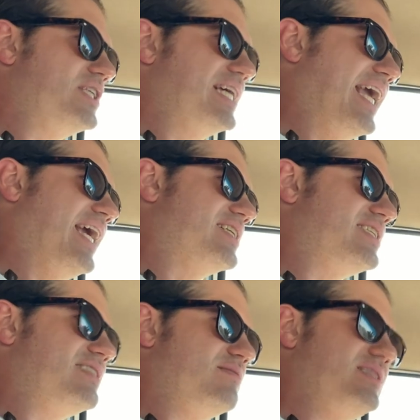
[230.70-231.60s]
can
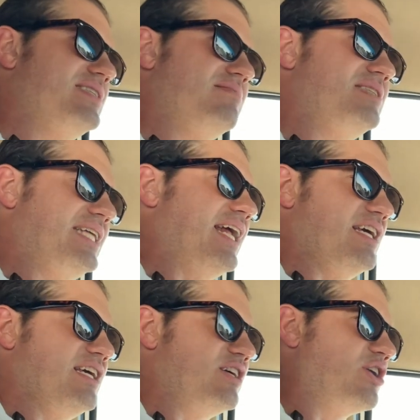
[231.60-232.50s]

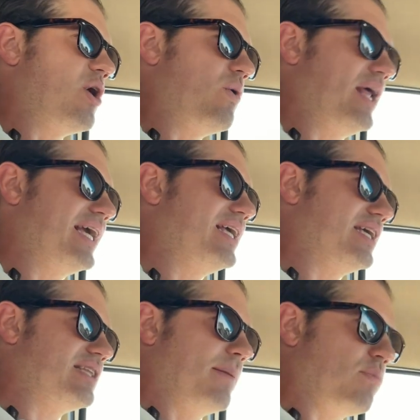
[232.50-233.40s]
steady.
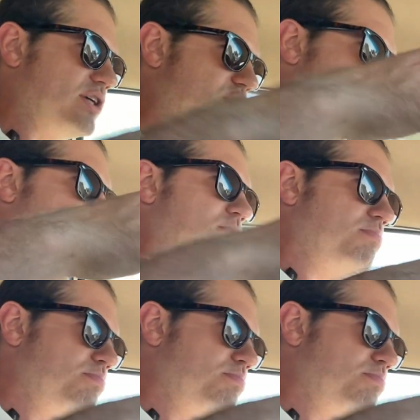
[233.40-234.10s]
If that pressure's